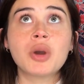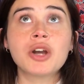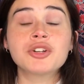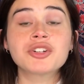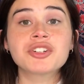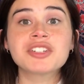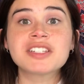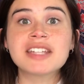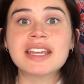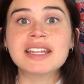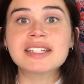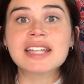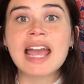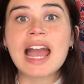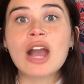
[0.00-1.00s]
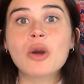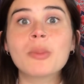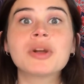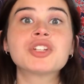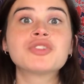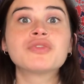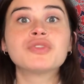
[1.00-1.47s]
understand how
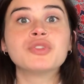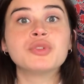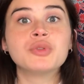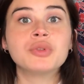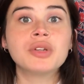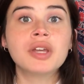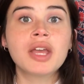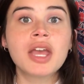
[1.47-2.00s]
much food